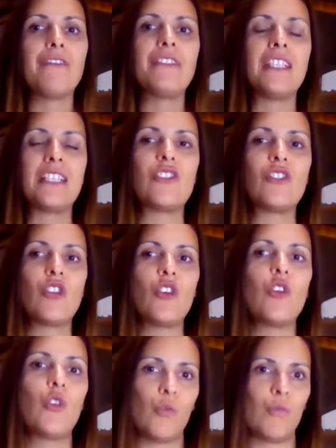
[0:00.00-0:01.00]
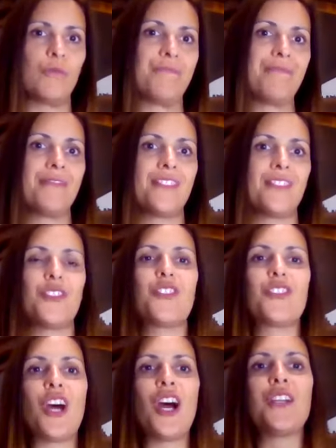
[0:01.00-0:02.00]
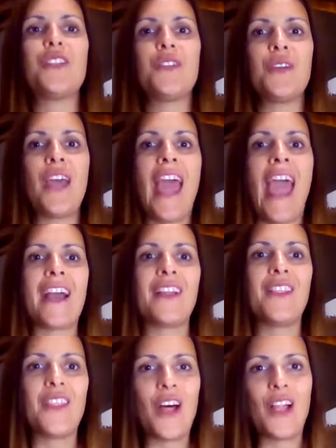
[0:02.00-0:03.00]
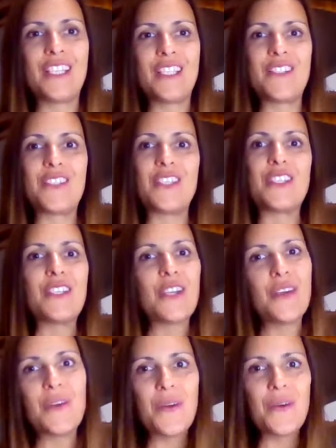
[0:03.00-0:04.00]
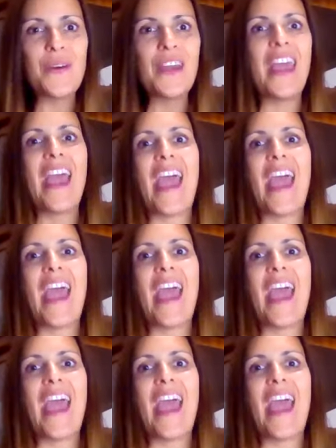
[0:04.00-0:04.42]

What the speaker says: have this Zoom to start to acknowledge you,